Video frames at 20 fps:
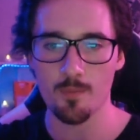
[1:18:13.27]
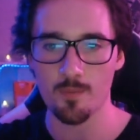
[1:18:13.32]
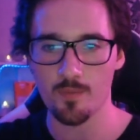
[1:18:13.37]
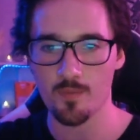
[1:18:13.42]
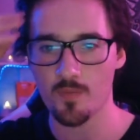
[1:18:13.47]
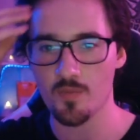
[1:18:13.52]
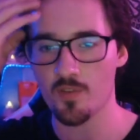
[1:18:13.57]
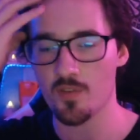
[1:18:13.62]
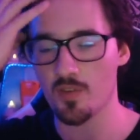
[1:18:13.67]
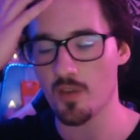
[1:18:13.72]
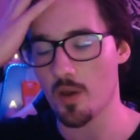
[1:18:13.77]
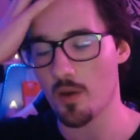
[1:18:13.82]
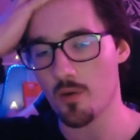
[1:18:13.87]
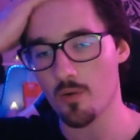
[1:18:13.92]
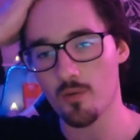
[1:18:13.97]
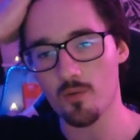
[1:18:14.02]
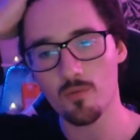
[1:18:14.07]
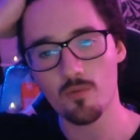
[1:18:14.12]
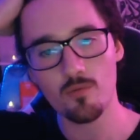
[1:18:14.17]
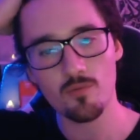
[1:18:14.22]
So
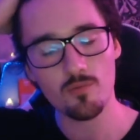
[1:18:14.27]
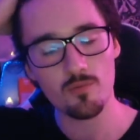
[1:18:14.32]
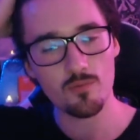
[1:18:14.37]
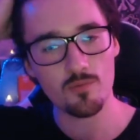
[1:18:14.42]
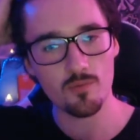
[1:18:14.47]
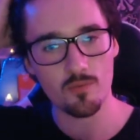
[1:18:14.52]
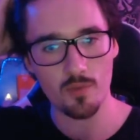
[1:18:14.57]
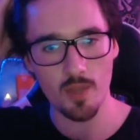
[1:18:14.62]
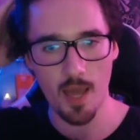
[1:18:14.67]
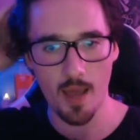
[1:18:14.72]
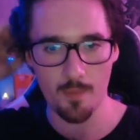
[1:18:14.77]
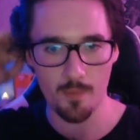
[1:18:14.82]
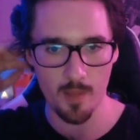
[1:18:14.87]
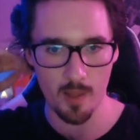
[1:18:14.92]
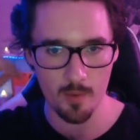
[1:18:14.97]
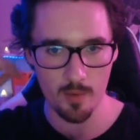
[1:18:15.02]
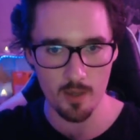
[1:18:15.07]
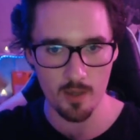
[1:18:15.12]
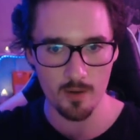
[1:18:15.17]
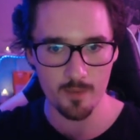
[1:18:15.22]
yeah,
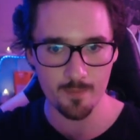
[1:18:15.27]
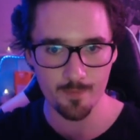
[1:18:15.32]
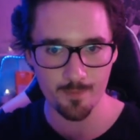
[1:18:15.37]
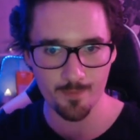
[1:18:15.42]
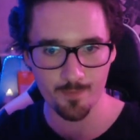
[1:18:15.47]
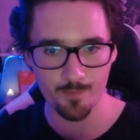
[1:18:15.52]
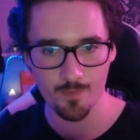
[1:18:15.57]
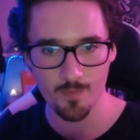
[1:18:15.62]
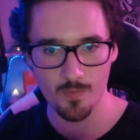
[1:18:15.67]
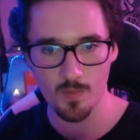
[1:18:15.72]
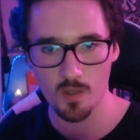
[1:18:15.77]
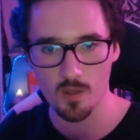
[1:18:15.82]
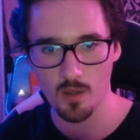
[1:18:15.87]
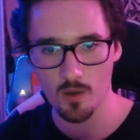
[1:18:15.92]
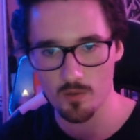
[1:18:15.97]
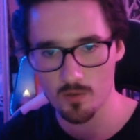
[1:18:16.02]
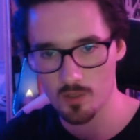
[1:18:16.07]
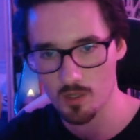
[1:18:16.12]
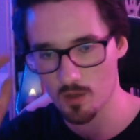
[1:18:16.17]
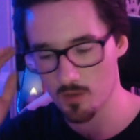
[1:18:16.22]
that'll be good.
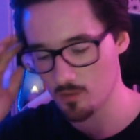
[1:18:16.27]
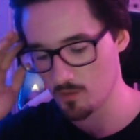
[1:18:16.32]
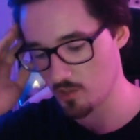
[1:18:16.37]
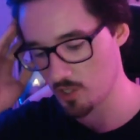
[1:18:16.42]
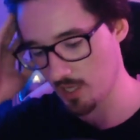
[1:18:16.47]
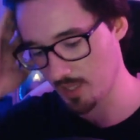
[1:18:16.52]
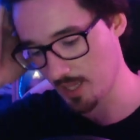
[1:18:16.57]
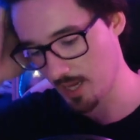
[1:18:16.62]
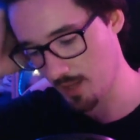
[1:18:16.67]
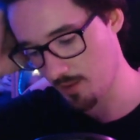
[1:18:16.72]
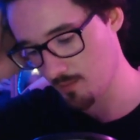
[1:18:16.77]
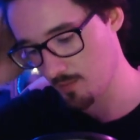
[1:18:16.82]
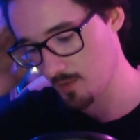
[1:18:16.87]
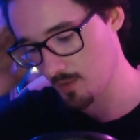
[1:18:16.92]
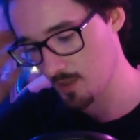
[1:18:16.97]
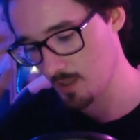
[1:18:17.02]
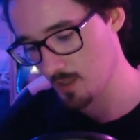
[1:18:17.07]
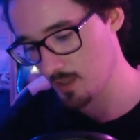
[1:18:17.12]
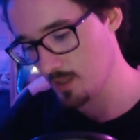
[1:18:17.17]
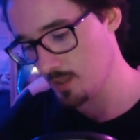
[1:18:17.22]
Go check that out.
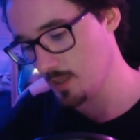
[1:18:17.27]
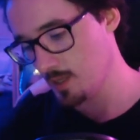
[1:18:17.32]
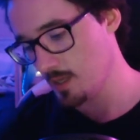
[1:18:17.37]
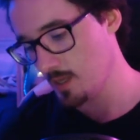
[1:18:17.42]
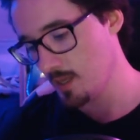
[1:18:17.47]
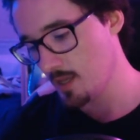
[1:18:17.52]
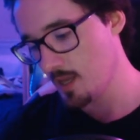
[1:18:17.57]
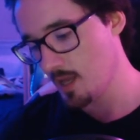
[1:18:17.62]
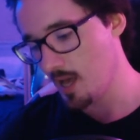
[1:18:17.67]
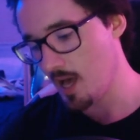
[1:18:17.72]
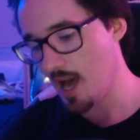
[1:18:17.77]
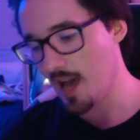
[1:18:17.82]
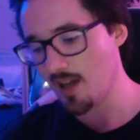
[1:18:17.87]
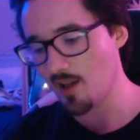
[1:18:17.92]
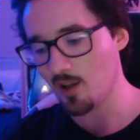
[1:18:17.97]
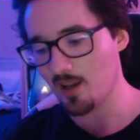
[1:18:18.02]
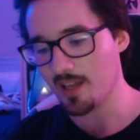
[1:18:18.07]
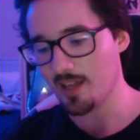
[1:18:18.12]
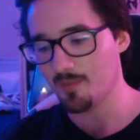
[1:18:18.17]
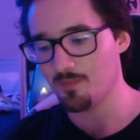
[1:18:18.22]
Hi
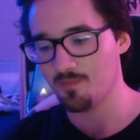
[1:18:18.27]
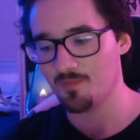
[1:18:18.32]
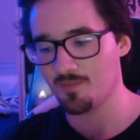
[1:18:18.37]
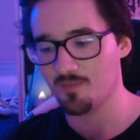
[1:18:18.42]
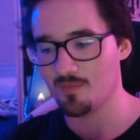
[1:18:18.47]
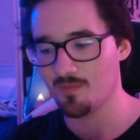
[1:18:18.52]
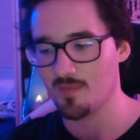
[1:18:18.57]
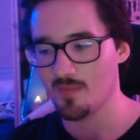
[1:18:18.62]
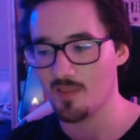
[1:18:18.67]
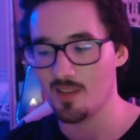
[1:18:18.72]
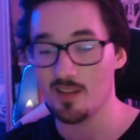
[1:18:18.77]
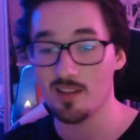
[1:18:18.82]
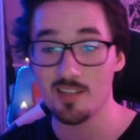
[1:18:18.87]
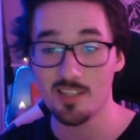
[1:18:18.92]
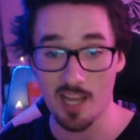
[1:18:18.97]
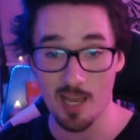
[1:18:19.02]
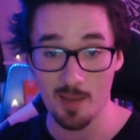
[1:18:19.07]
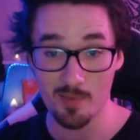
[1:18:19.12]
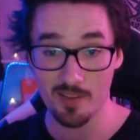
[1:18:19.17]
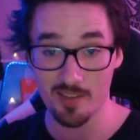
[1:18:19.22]
Ollie,
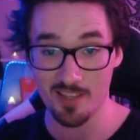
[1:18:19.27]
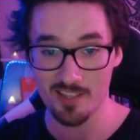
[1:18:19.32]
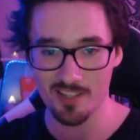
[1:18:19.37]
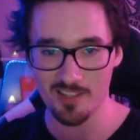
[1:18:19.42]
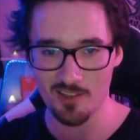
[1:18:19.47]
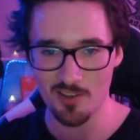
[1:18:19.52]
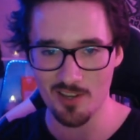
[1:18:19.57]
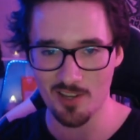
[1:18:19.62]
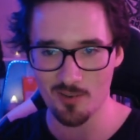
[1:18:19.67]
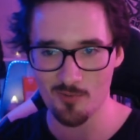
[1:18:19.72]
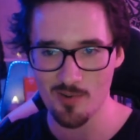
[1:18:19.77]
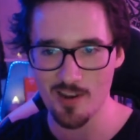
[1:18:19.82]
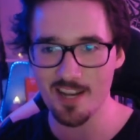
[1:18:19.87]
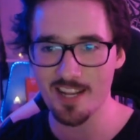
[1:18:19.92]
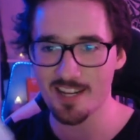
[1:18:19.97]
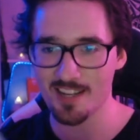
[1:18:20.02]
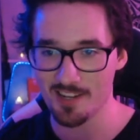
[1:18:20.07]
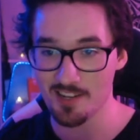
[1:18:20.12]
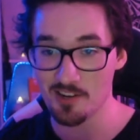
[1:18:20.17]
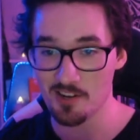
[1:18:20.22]
typing this so you can read
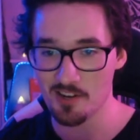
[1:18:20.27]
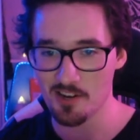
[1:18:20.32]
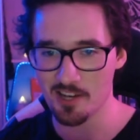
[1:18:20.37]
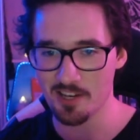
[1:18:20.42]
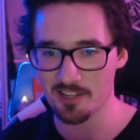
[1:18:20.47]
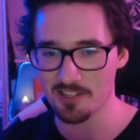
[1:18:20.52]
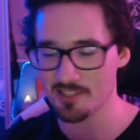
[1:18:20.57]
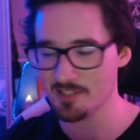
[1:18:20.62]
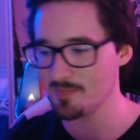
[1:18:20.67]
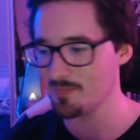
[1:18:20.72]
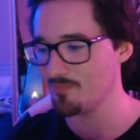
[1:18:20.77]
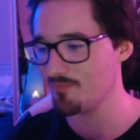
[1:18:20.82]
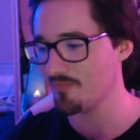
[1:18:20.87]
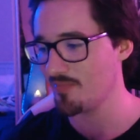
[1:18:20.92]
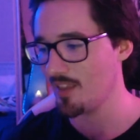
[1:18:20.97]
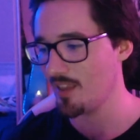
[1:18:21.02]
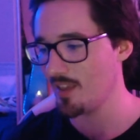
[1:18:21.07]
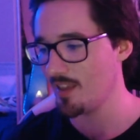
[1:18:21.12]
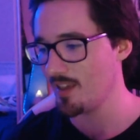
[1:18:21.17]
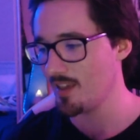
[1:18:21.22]
it. Nice.
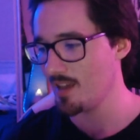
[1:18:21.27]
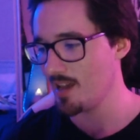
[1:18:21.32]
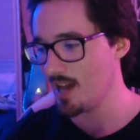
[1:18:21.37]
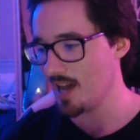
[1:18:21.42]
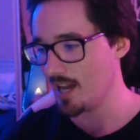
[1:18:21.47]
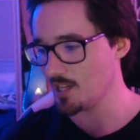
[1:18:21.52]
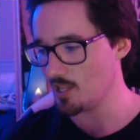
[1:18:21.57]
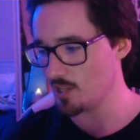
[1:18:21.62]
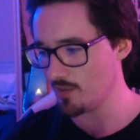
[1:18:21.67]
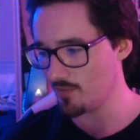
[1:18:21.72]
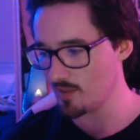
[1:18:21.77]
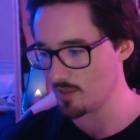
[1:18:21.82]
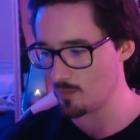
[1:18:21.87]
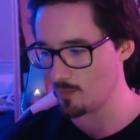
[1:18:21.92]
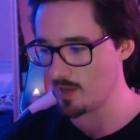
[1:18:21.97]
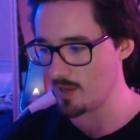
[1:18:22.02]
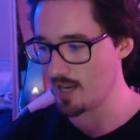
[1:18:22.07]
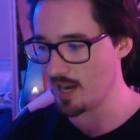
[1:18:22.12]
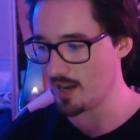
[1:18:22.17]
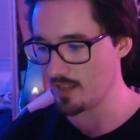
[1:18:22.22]
I don't know if this will
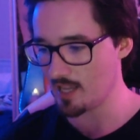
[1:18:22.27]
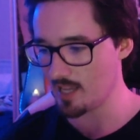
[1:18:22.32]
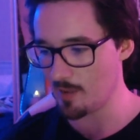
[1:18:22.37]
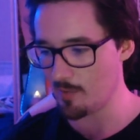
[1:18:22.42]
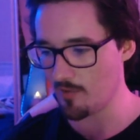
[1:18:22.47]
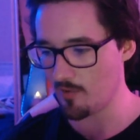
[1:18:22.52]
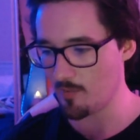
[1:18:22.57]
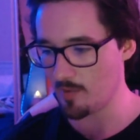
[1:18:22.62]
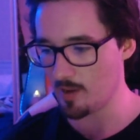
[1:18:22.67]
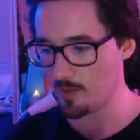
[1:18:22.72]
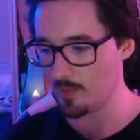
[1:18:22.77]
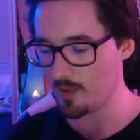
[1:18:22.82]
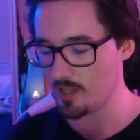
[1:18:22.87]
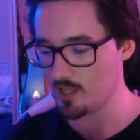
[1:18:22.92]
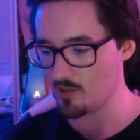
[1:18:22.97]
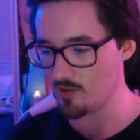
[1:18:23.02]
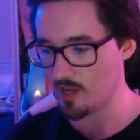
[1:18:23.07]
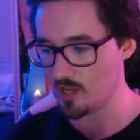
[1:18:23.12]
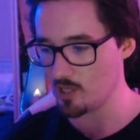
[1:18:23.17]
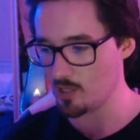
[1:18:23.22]
mean anything coming from a complete
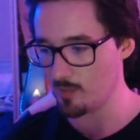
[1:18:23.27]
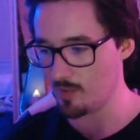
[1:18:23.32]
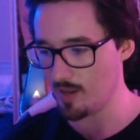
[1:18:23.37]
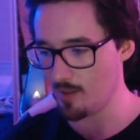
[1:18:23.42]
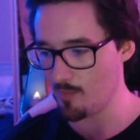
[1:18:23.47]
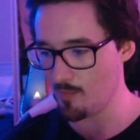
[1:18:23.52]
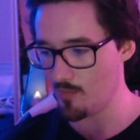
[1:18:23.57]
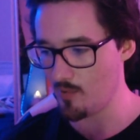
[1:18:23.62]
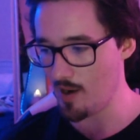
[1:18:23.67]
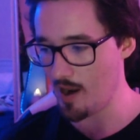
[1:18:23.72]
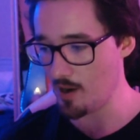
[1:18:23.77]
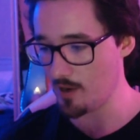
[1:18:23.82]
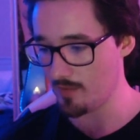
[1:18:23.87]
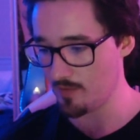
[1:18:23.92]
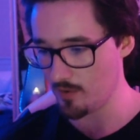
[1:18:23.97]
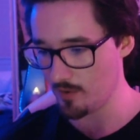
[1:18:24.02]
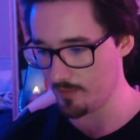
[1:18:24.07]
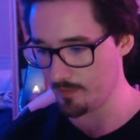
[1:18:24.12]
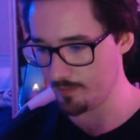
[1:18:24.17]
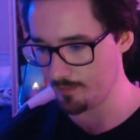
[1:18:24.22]
stranger, but I'm proud of
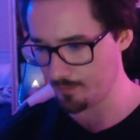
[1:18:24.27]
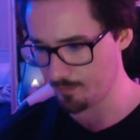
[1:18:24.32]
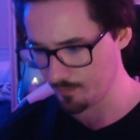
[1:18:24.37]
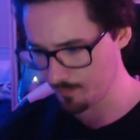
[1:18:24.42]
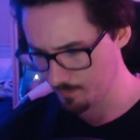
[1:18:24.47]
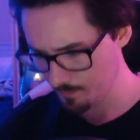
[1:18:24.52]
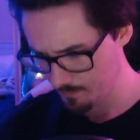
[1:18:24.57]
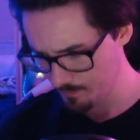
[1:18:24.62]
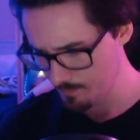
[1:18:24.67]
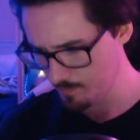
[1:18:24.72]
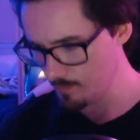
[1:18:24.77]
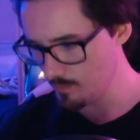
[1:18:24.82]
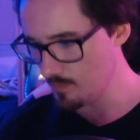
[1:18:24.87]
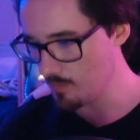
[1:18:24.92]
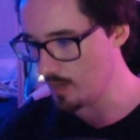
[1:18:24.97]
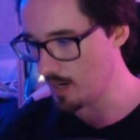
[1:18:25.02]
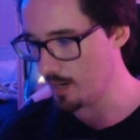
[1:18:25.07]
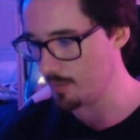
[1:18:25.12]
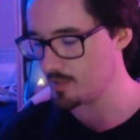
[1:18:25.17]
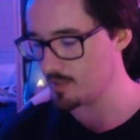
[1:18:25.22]
you.
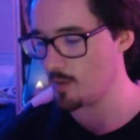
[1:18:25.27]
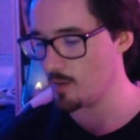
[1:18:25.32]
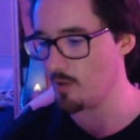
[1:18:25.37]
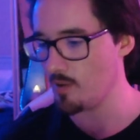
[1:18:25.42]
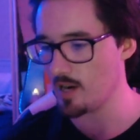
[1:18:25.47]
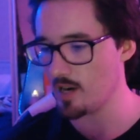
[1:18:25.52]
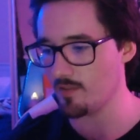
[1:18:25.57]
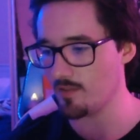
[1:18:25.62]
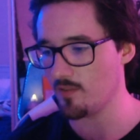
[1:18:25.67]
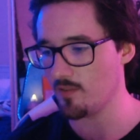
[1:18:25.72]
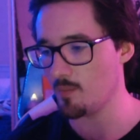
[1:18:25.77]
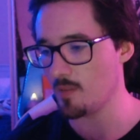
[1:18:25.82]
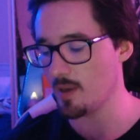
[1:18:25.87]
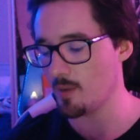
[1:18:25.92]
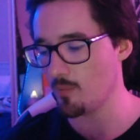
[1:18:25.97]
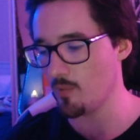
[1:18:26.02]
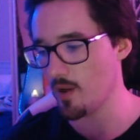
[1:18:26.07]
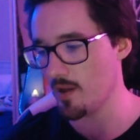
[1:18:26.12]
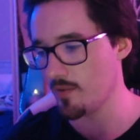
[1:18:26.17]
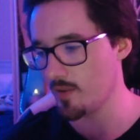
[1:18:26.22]
I'm so proud of you for
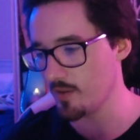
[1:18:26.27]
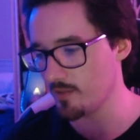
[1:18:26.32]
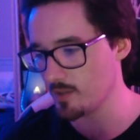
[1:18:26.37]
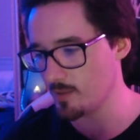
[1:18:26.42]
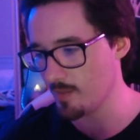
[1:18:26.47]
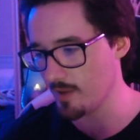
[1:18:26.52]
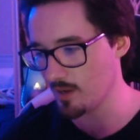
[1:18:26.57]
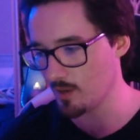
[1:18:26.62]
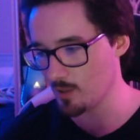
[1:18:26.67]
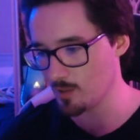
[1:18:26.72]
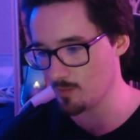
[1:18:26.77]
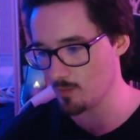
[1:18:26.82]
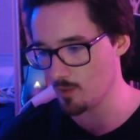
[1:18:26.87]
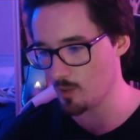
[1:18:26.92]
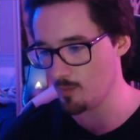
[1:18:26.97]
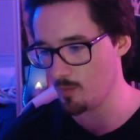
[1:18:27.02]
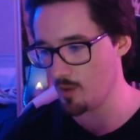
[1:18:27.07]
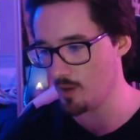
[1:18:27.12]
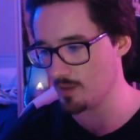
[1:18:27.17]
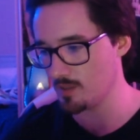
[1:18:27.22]
being brave enough to make
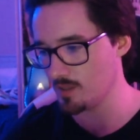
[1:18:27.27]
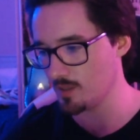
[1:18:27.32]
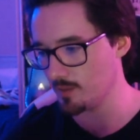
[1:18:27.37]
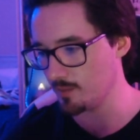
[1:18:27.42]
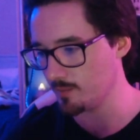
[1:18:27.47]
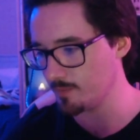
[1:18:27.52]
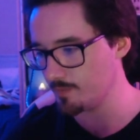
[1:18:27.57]
Cosmonaut Part 2.